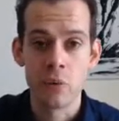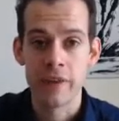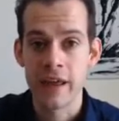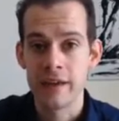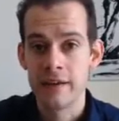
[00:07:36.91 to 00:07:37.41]
where
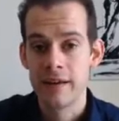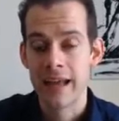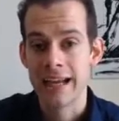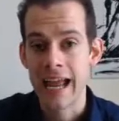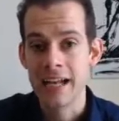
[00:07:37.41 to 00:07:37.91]
they
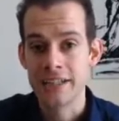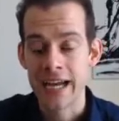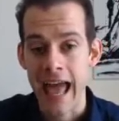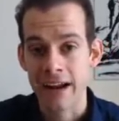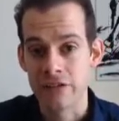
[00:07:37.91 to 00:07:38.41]
engage
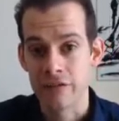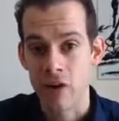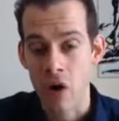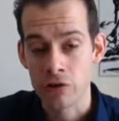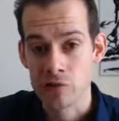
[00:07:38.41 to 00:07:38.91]
in acts of
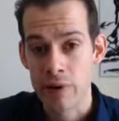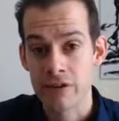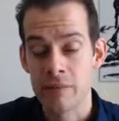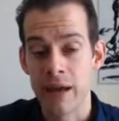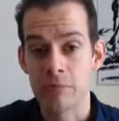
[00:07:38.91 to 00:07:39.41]

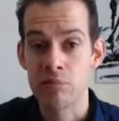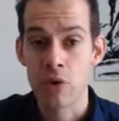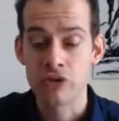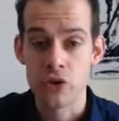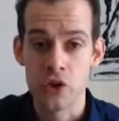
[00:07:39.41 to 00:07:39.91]
altruism and
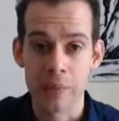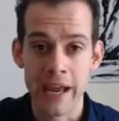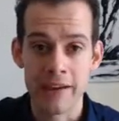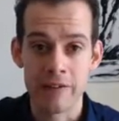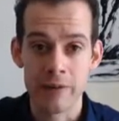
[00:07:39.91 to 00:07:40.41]
pro social
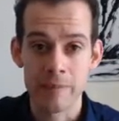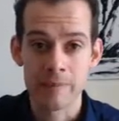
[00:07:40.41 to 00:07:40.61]
behavior.